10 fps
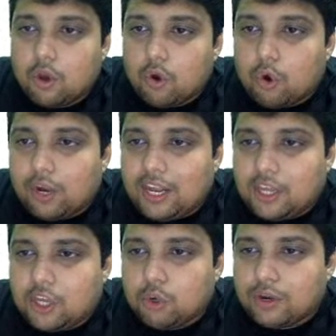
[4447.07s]

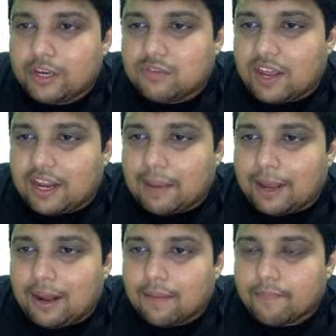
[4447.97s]
Only Q is
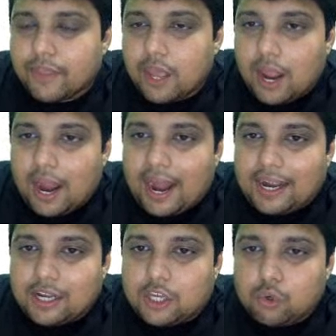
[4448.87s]
variable,
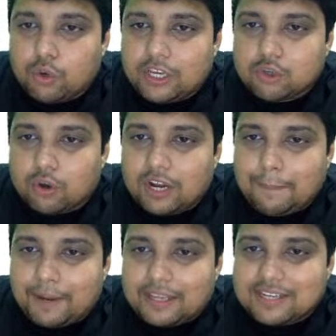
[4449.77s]
and Q is only
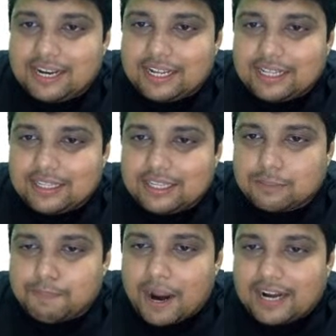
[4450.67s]
present in these
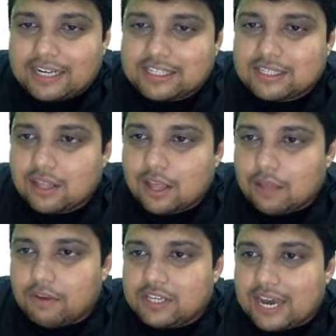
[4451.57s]
parts,
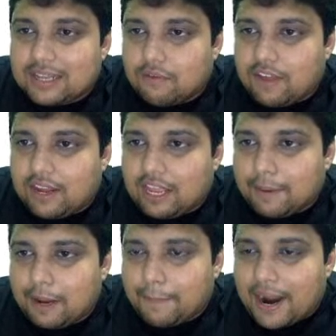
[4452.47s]
which are the
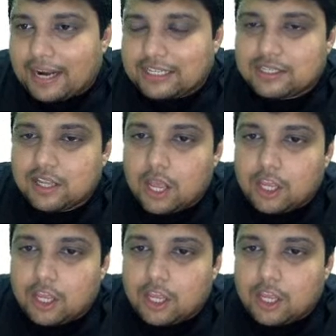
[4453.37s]
variable parts.